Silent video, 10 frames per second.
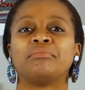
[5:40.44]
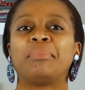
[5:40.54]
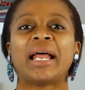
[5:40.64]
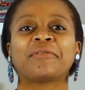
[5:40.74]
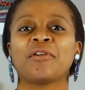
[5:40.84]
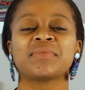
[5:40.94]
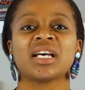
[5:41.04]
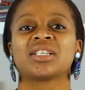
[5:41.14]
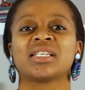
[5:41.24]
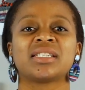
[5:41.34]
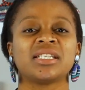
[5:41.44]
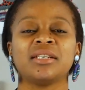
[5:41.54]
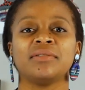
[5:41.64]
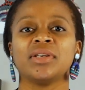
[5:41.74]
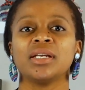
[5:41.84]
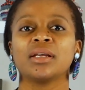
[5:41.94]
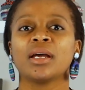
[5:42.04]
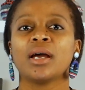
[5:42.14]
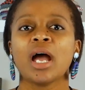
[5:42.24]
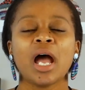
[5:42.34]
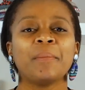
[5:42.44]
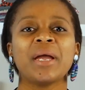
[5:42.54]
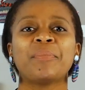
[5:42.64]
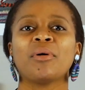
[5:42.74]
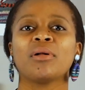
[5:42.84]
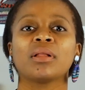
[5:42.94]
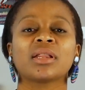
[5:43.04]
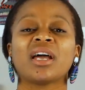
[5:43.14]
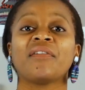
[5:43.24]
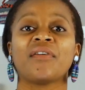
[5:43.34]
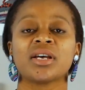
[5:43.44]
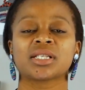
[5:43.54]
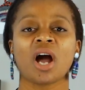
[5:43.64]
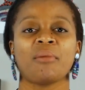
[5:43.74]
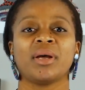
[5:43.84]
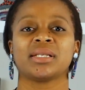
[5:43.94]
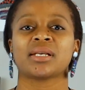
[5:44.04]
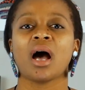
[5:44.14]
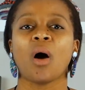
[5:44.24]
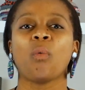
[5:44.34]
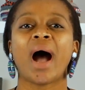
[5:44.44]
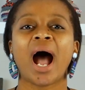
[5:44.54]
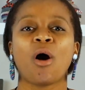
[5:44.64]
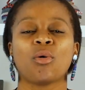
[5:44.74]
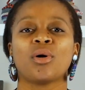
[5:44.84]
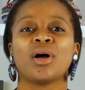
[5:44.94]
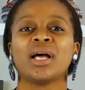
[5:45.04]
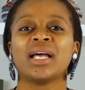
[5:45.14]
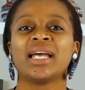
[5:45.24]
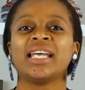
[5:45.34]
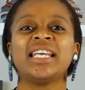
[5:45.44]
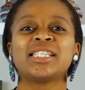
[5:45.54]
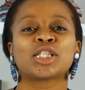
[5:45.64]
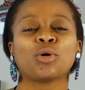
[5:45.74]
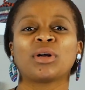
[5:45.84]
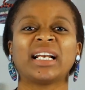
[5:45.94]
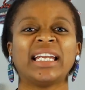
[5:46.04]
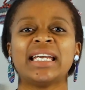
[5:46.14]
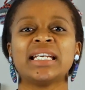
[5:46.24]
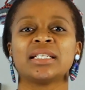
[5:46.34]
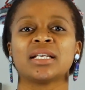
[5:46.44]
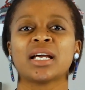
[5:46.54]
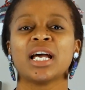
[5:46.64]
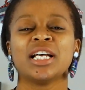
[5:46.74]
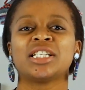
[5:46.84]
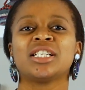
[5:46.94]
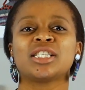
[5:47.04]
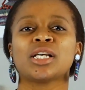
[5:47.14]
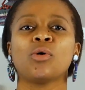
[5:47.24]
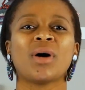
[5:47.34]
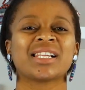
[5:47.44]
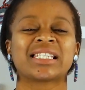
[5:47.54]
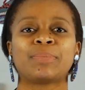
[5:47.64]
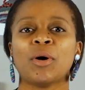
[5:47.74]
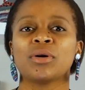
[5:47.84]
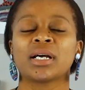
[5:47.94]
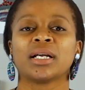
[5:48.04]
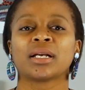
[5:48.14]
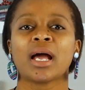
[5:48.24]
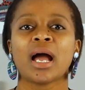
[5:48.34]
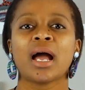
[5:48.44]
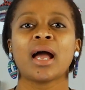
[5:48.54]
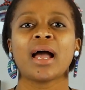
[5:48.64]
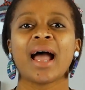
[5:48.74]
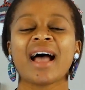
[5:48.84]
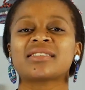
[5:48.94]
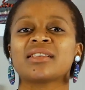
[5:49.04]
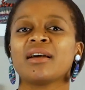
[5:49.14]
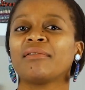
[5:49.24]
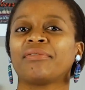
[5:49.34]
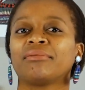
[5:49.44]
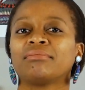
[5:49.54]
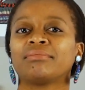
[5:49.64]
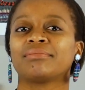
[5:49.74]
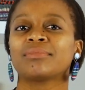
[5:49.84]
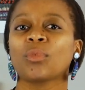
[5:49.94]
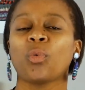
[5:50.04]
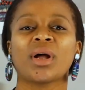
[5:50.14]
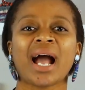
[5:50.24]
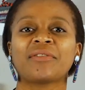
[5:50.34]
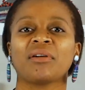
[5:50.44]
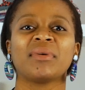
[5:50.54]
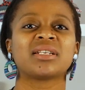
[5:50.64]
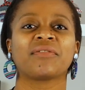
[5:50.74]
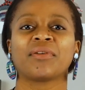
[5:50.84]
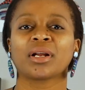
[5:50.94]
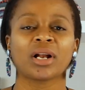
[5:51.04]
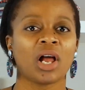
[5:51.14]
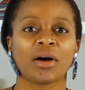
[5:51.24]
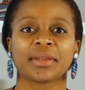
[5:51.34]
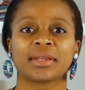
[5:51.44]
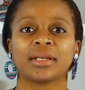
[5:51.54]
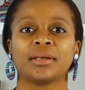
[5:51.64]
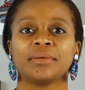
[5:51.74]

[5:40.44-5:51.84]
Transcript: platforms such as TV, people, their first comments are, wow, he's so clean, she's so well-spoken, as if we cut from a different cloth.